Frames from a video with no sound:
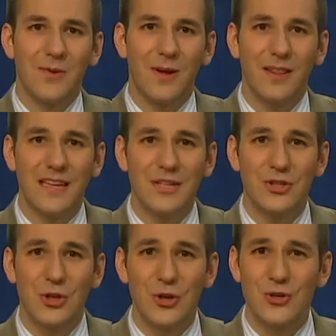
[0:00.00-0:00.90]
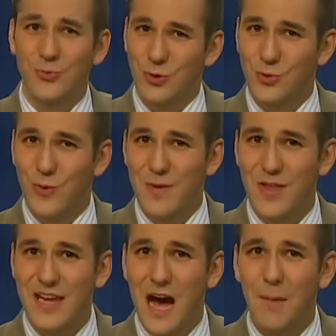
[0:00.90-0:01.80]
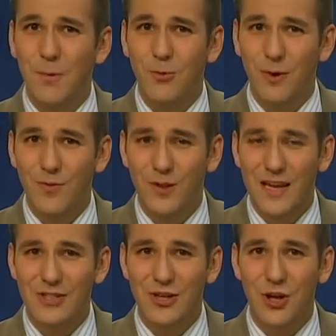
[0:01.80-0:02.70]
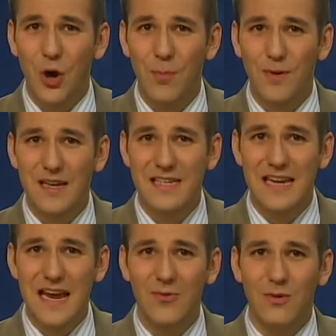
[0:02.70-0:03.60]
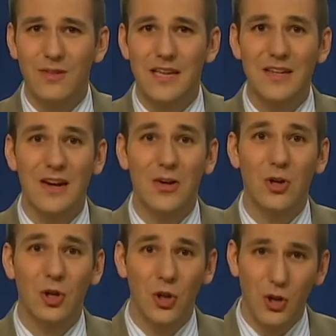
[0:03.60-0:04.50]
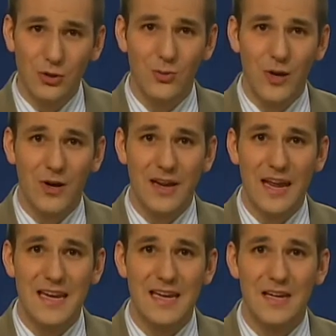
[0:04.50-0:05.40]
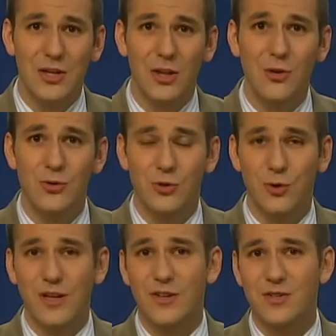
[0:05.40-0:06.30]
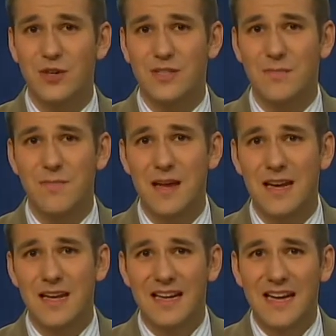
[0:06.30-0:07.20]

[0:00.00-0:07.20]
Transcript: Well, the sturgeon were swimming on the upper river lakes on opening day. We'll tell you how close we are to hitting a closure trigger in just a minute.